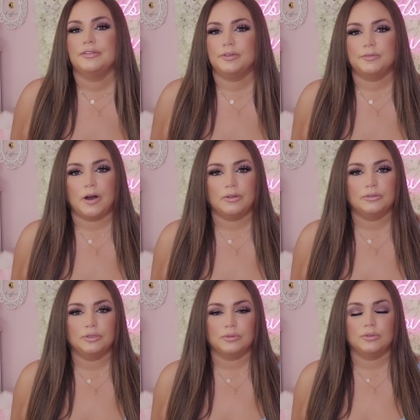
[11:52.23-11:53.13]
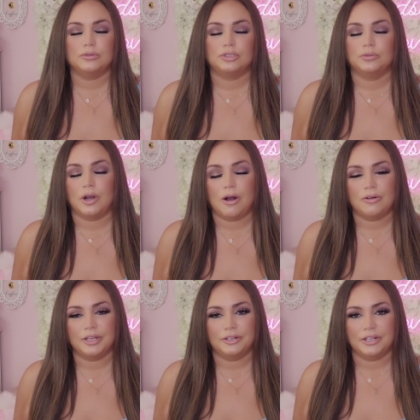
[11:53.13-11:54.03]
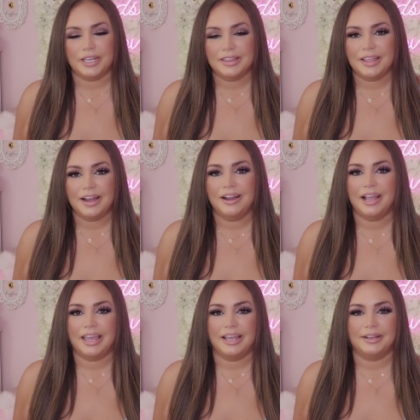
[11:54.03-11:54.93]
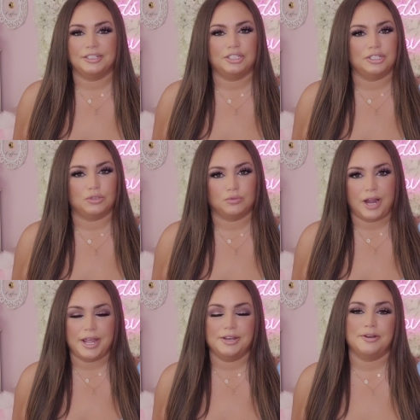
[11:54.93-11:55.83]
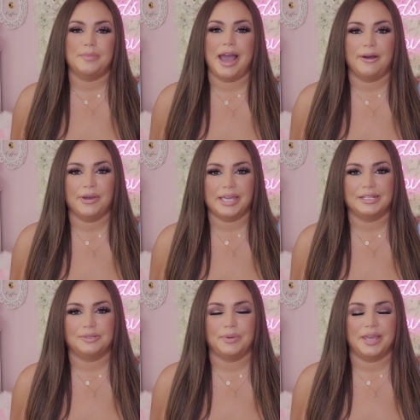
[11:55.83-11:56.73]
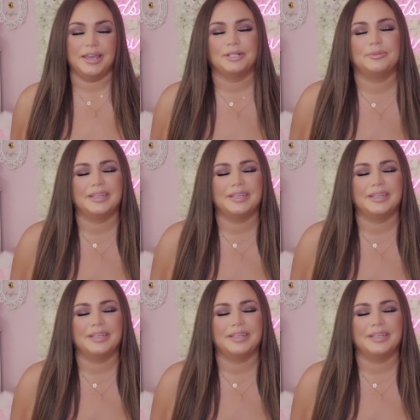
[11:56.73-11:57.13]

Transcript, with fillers: if you followed the rules, you were all entered in there, and it's just random how it gets picked.